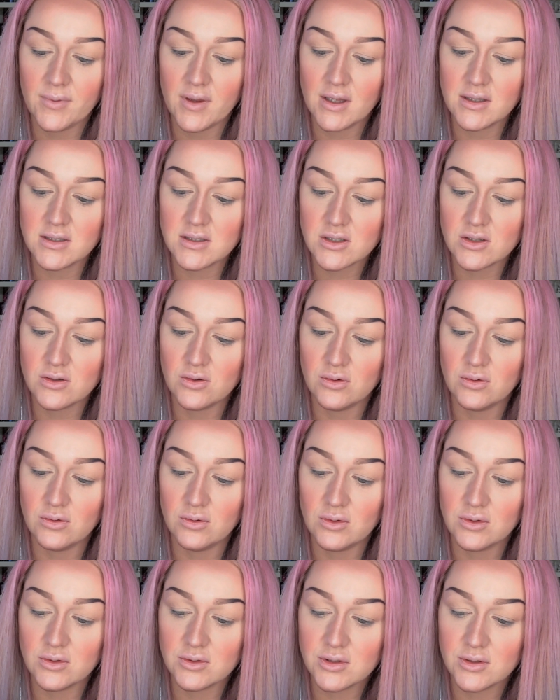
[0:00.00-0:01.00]
It's
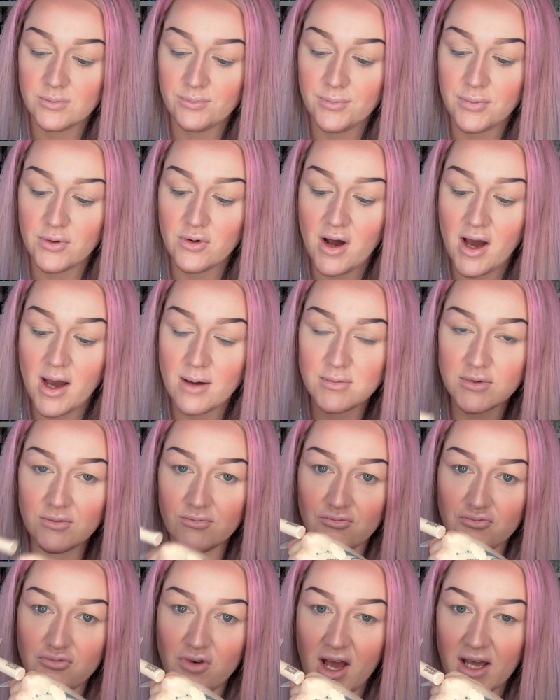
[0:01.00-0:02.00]
called Primed
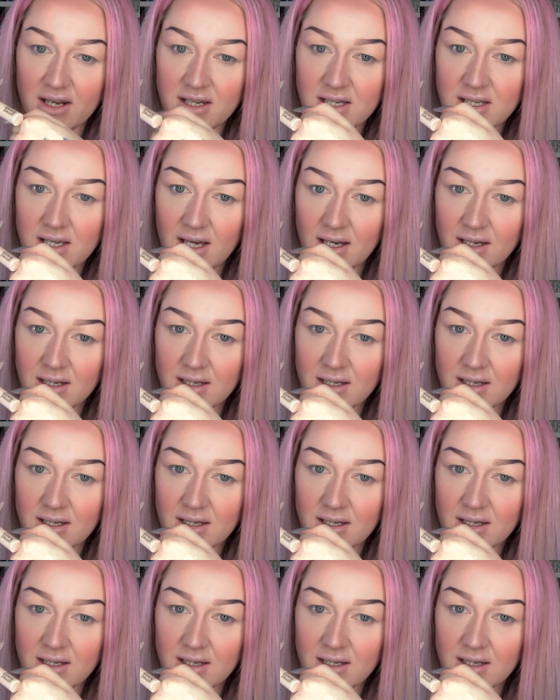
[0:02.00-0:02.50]
and Ready